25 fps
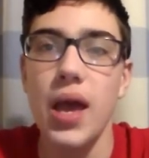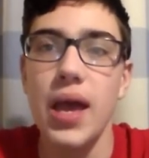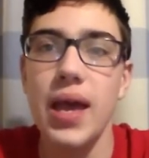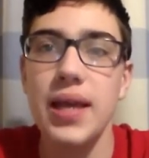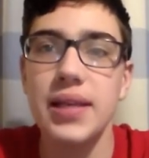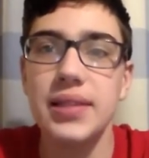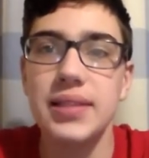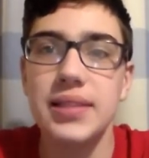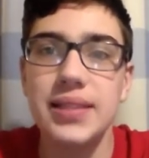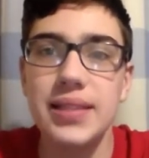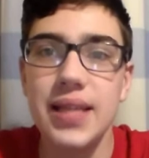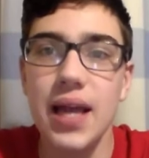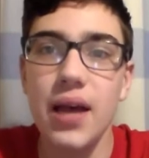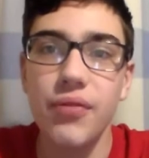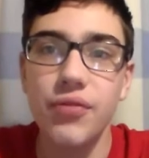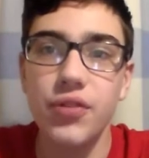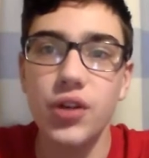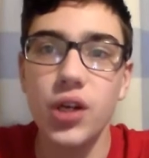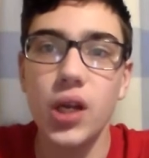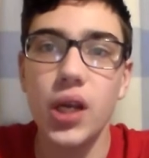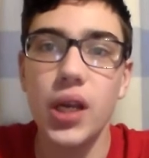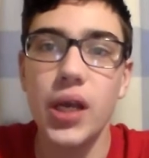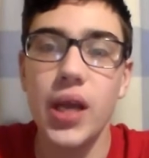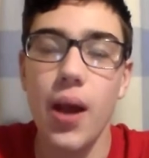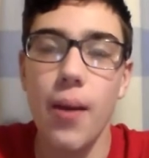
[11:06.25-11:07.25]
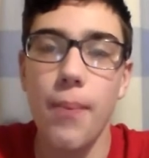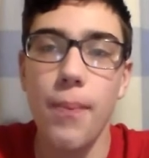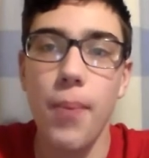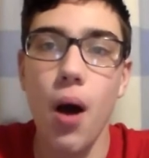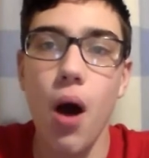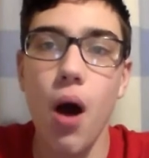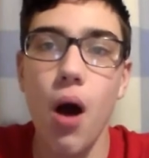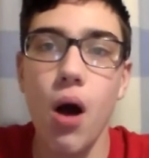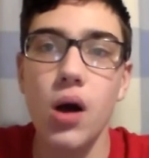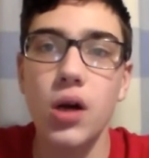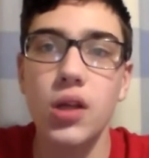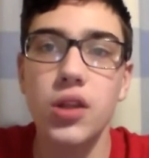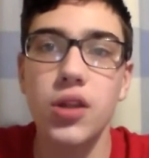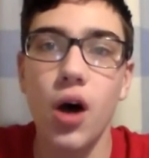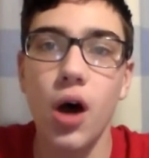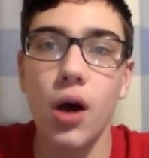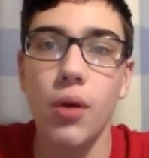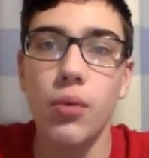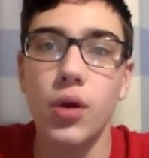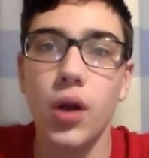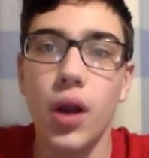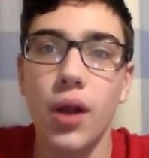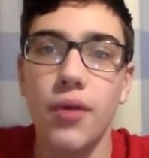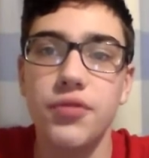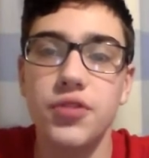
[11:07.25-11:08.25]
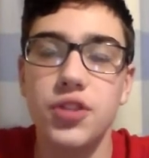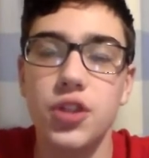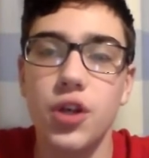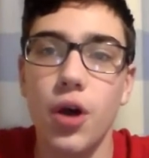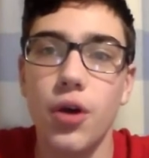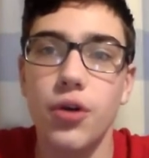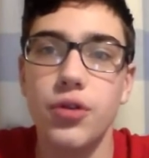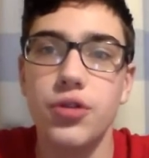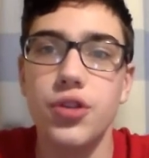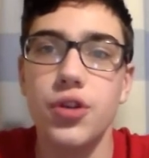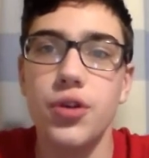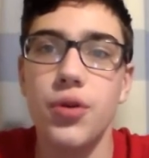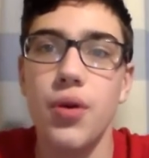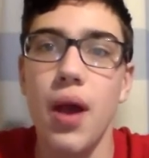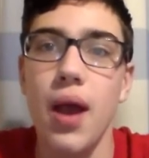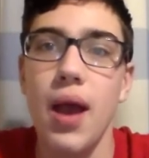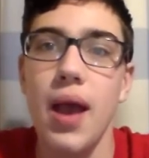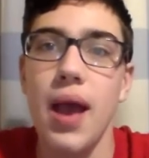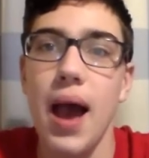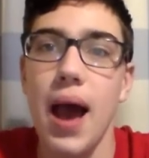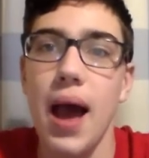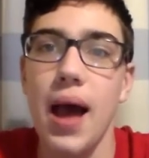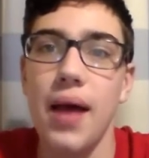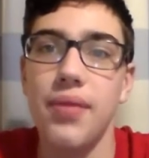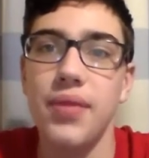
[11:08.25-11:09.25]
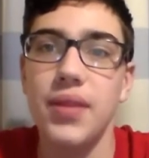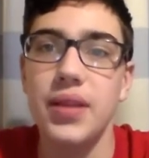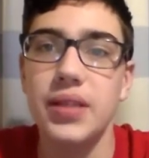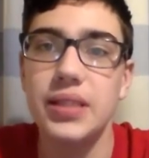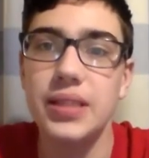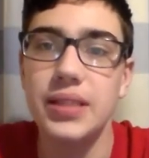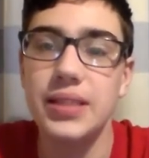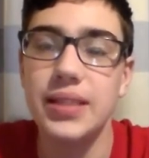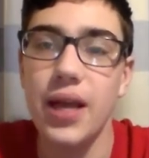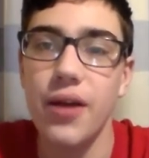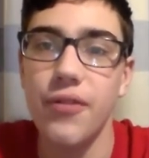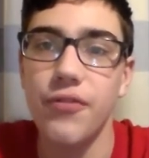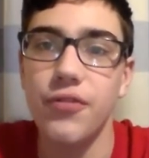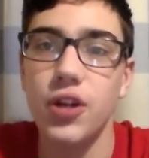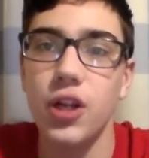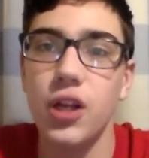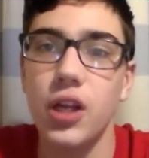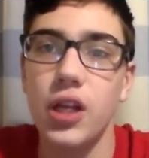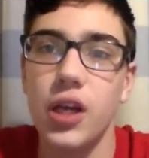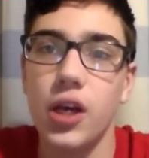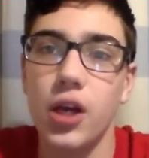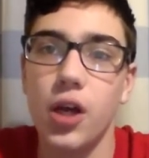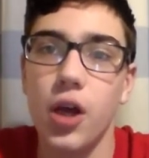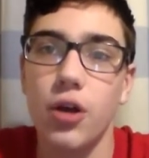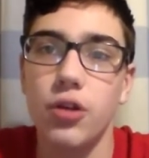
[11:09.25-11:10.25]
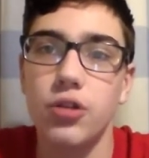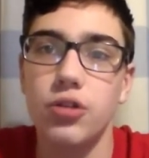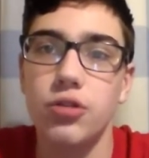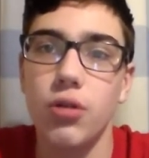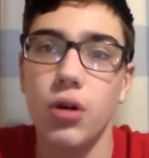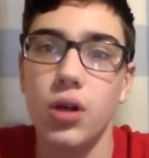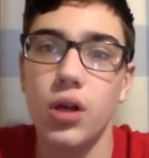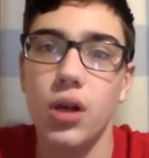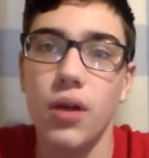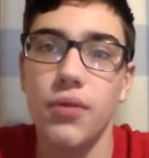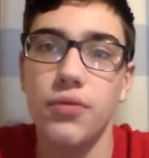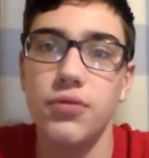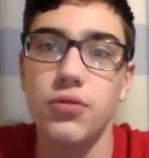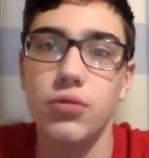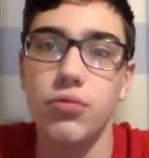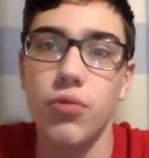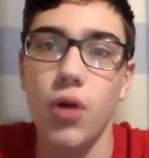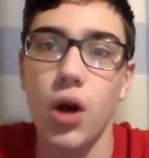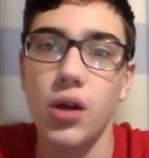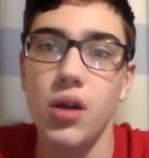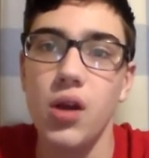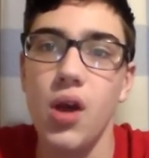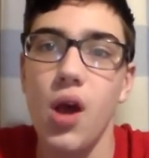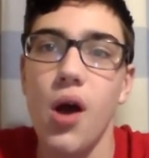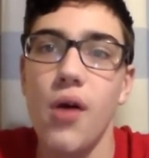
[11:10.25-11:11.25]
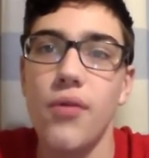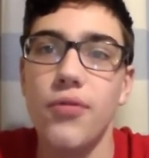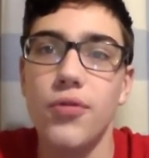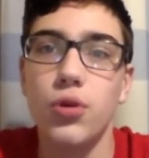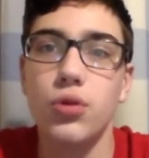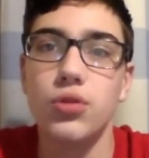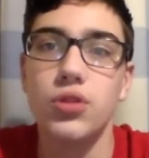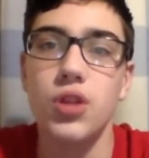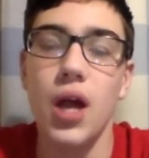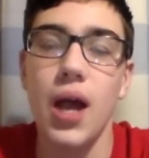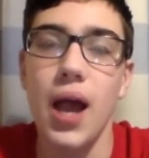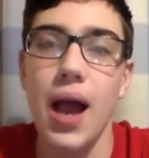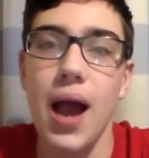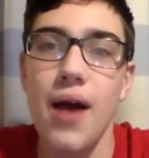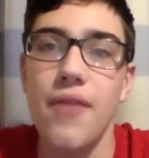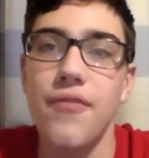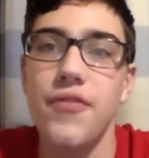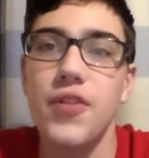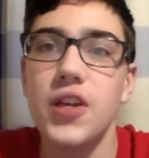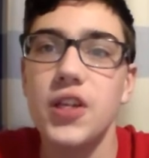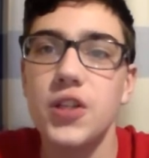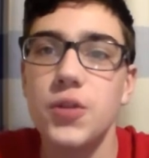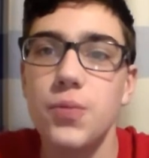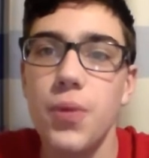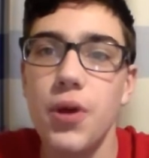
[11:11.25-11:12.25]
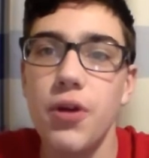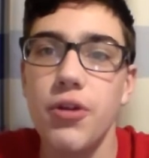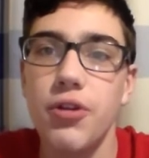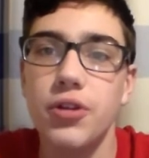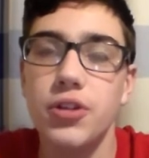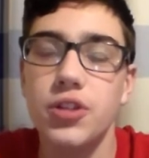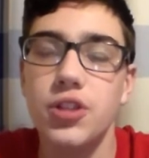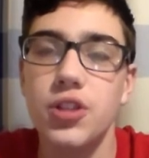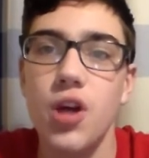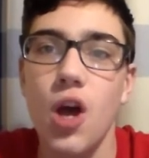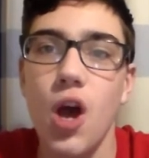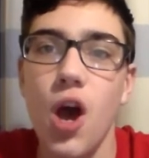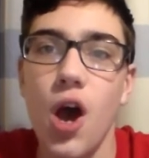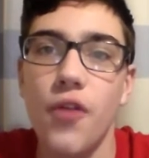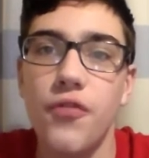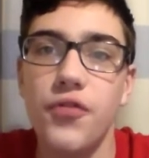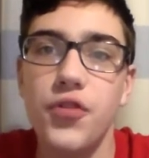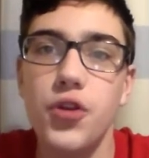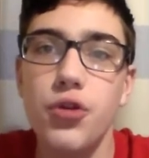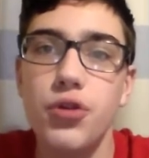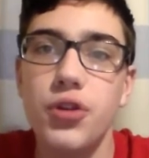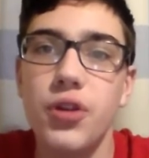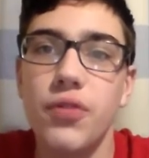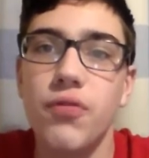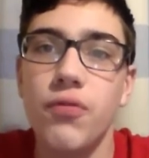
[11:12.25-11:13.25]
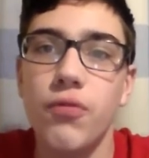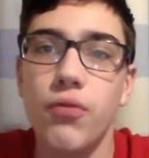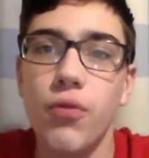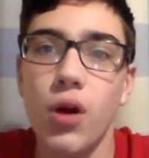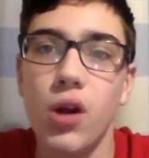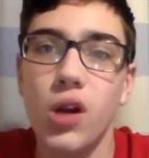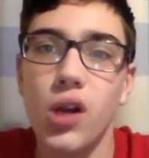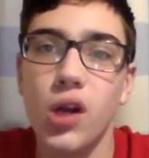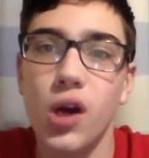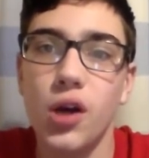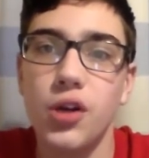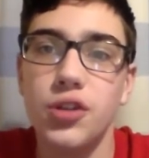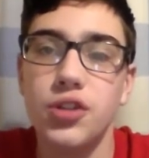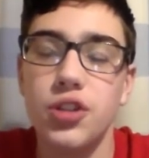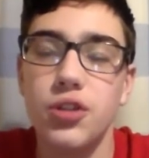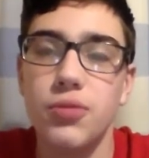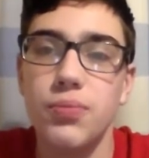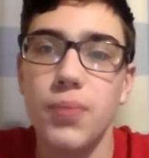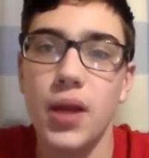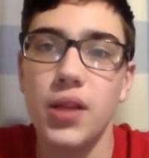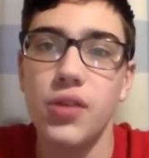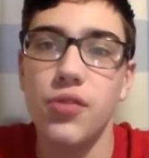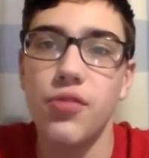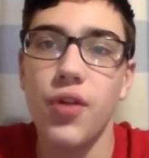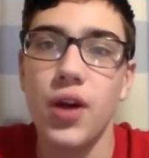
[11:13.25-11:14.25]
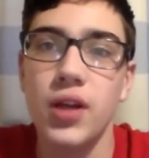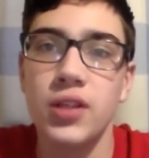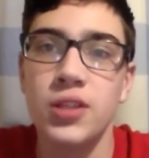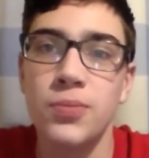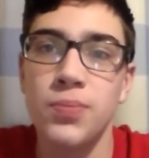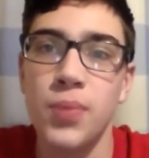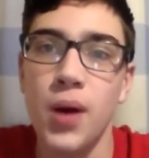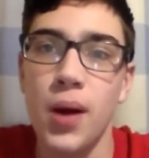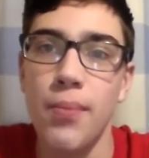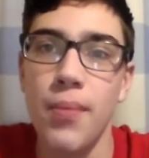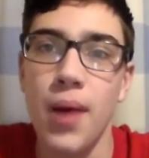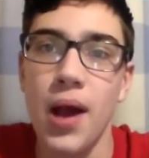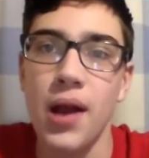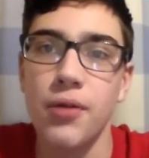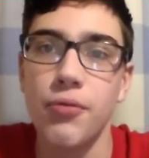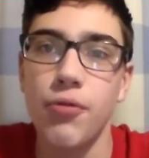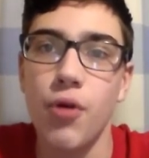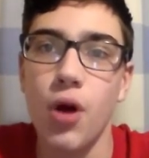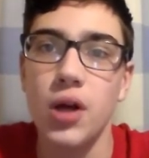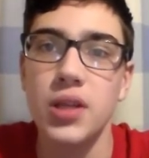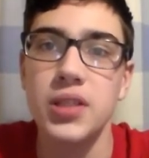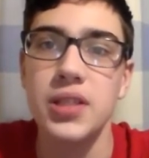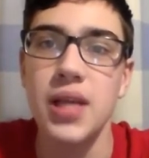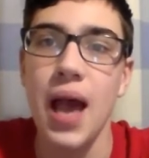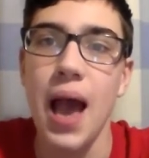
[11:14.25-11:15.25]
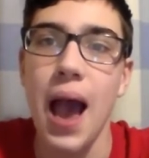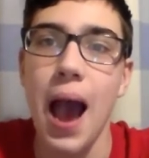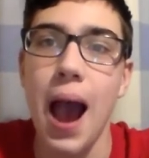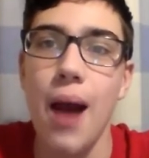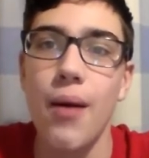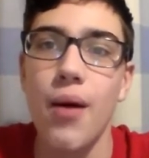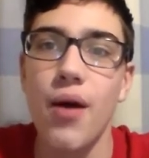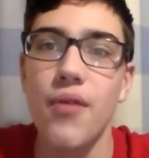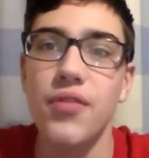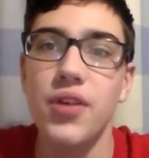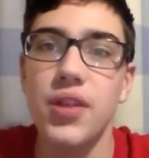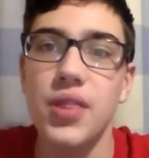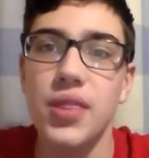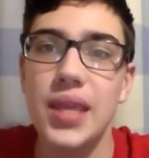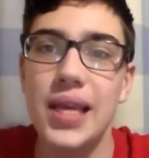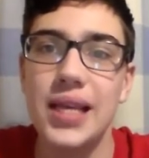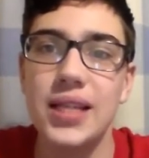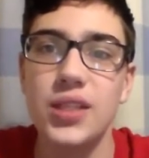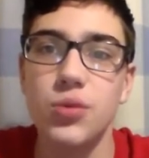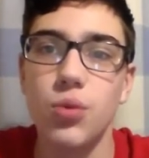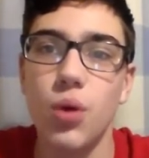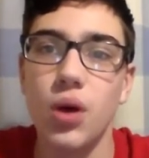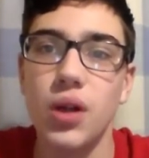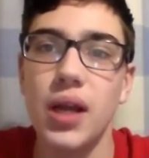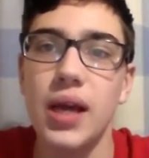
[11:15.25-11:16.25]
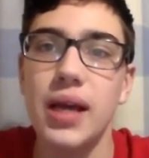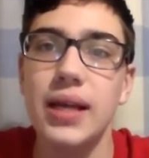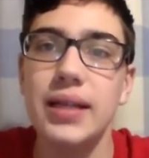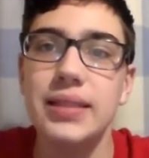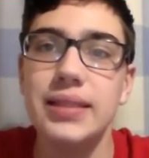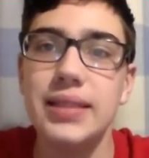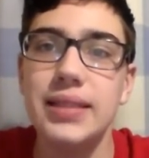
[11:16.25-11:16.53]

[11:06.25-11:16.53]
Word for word: It's definitely a park that I would love to go to and this is definitely a coaster I'd love to ride. Of course I have experienced a few different roller coasters manufactured by Mack Rides however this one